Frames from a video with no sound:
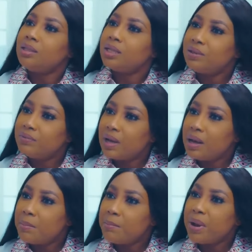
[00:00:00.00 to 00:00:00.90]

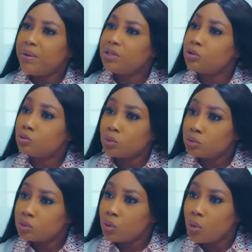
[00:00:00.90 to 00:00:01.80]
Jennifer, marriage is
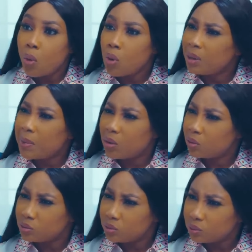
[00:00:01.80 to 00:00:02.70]
not all about
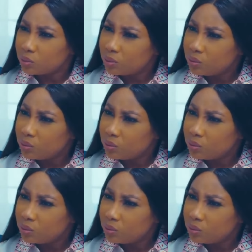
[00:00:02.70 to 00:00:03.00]
control.